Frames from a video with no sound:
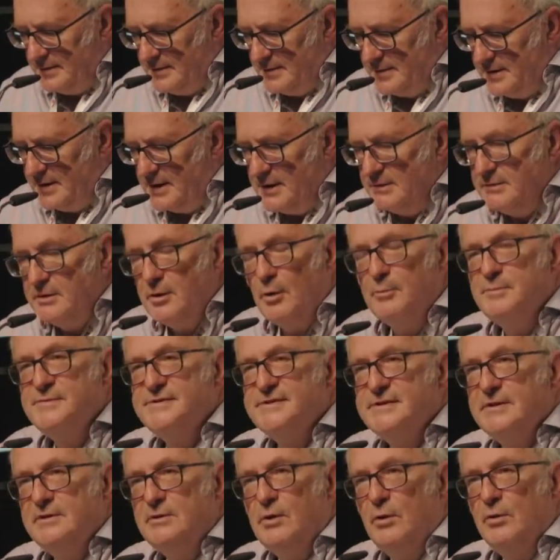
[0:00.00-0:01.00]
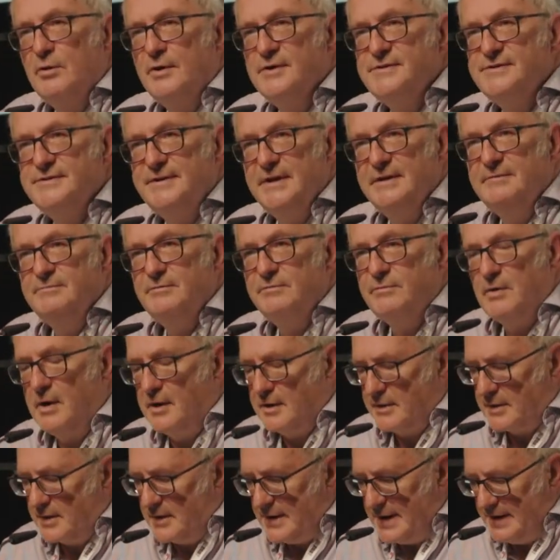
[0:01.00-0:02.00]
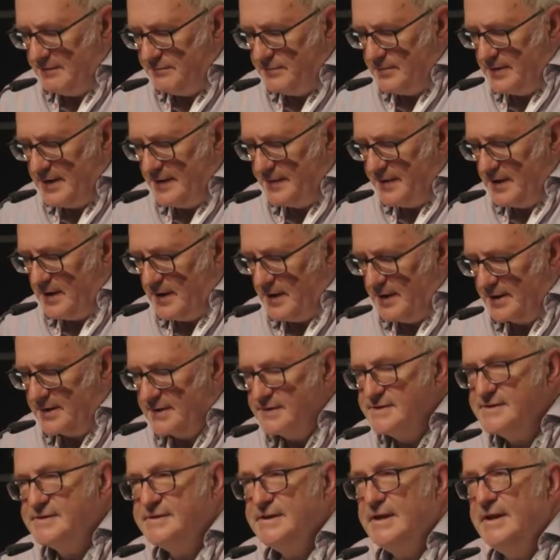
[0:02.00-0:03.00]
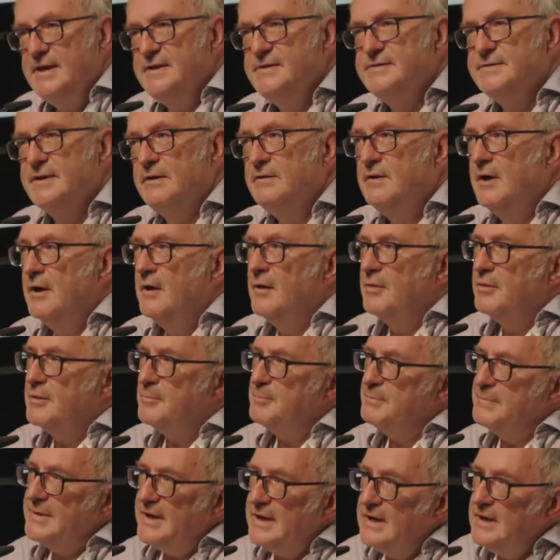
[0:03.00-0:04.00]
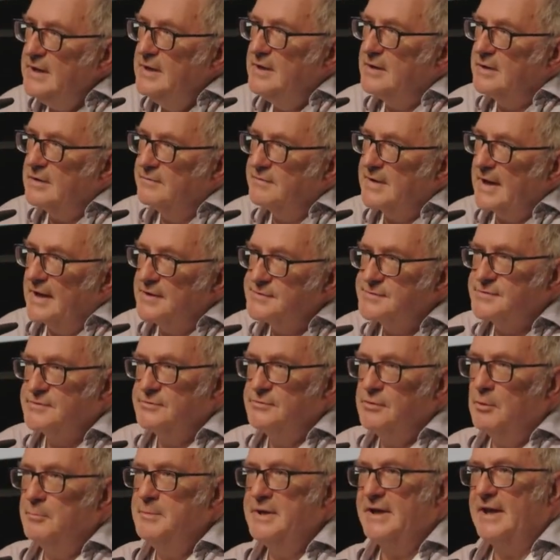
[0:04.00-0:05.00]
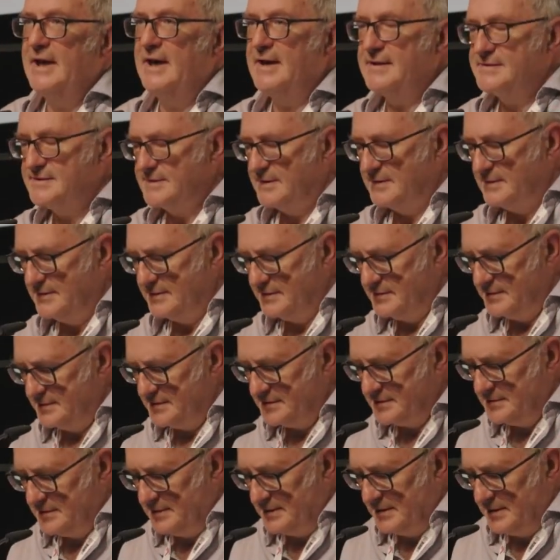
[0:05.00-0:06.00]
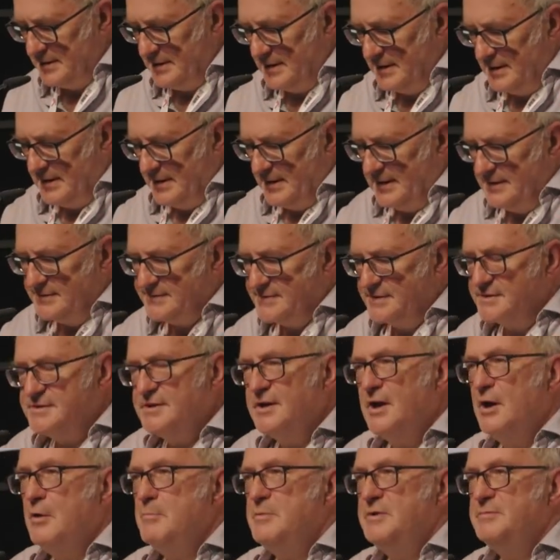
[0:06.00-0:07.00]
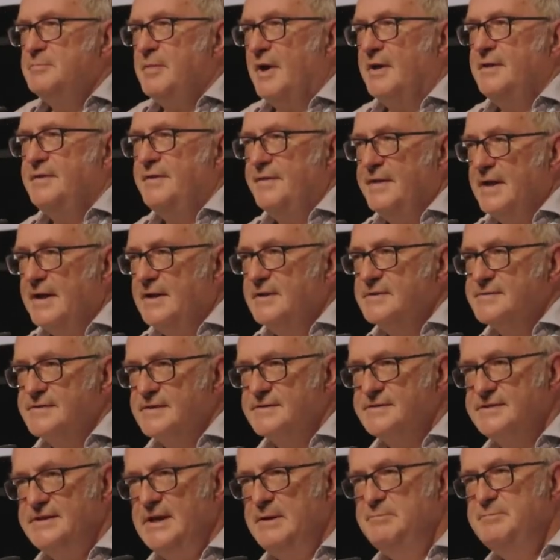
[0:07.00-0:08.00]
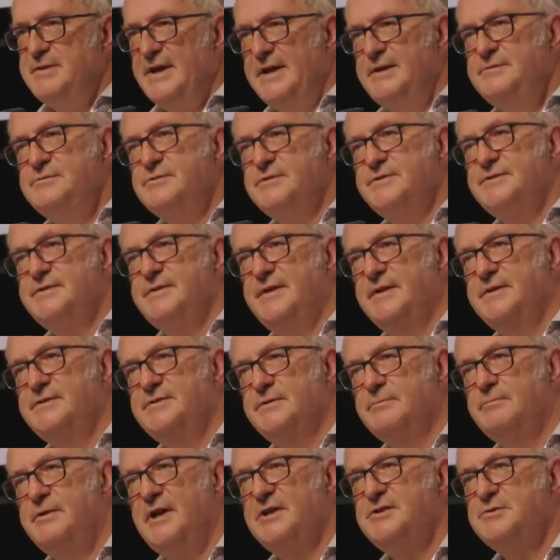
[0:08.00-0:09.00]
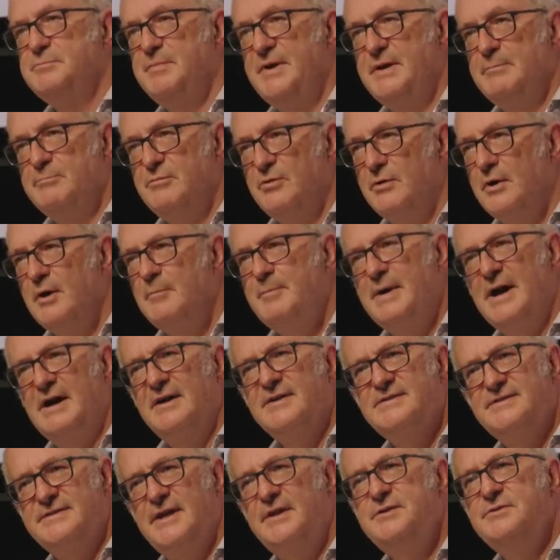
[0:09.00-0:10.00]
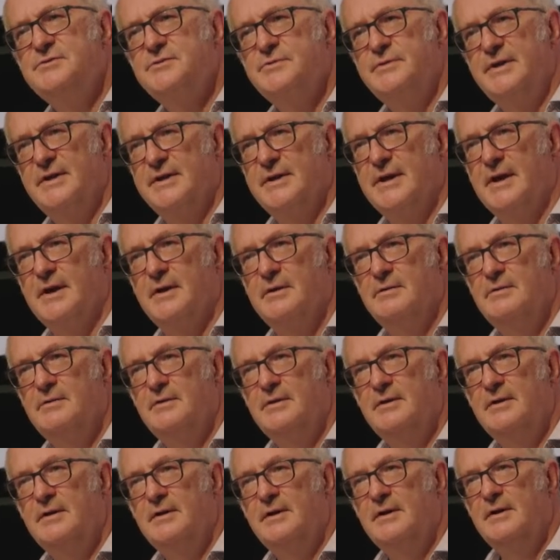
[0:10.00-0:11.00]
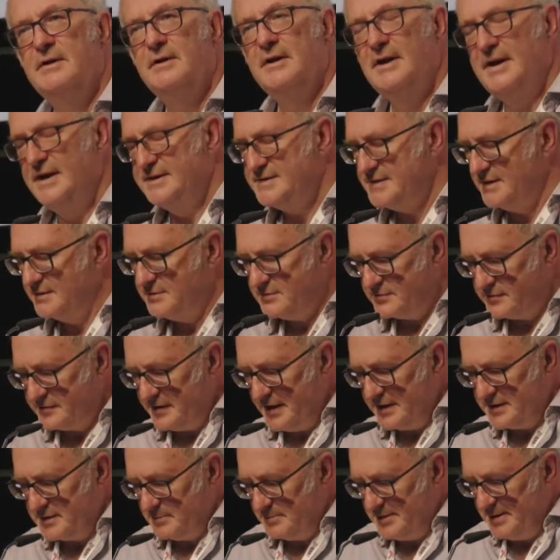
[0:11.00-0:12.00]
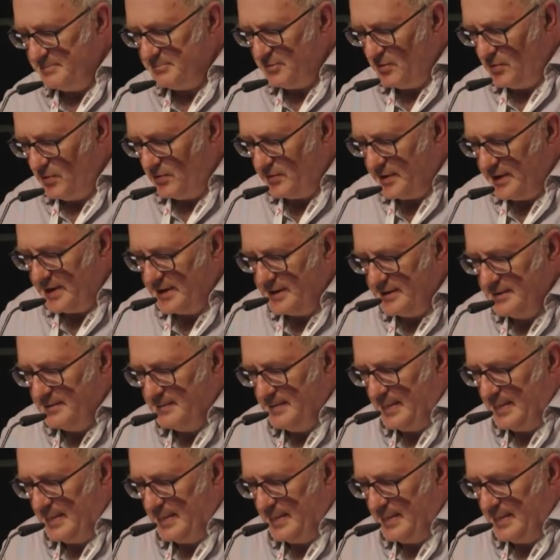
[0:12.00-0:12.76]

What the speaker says: lobster, langoustine, foie gras everywhere the eye could see. So the peak of gastronomic excellence is determined by things that seemed interesting to rich people about a century ago. It's incredibly boring.